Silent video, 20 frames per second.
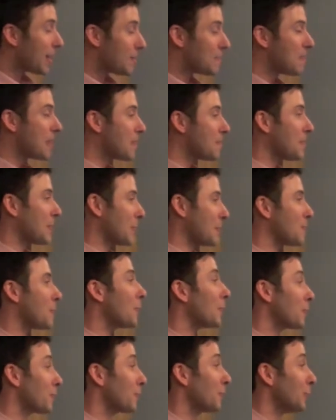that it may bear
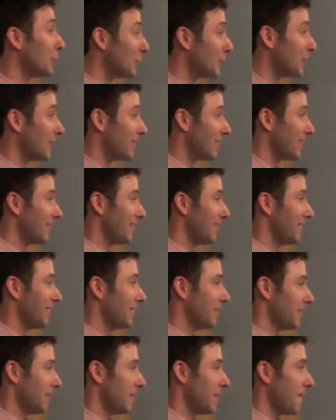more fruit.
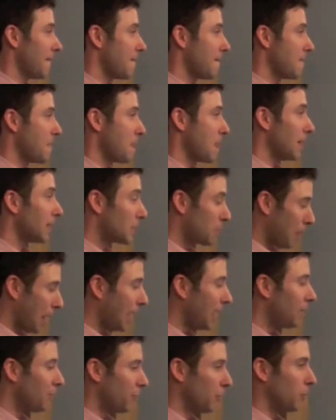Amen. It's
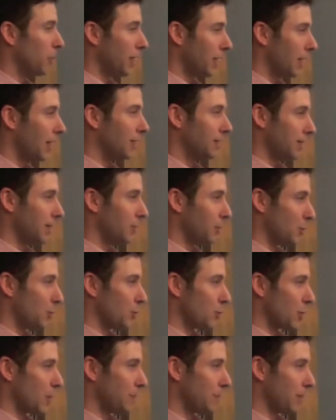painful when God tells
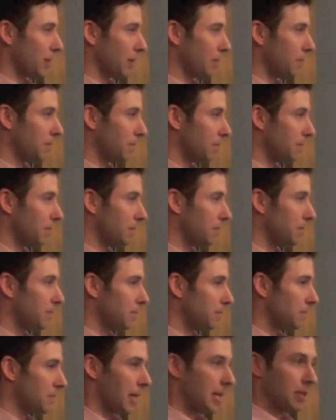you something.
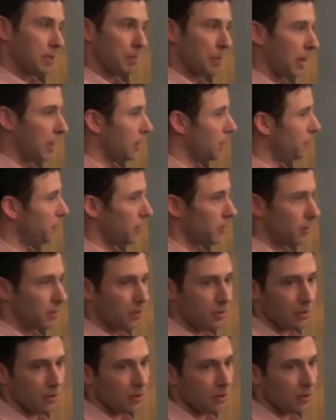Amen. It's painful.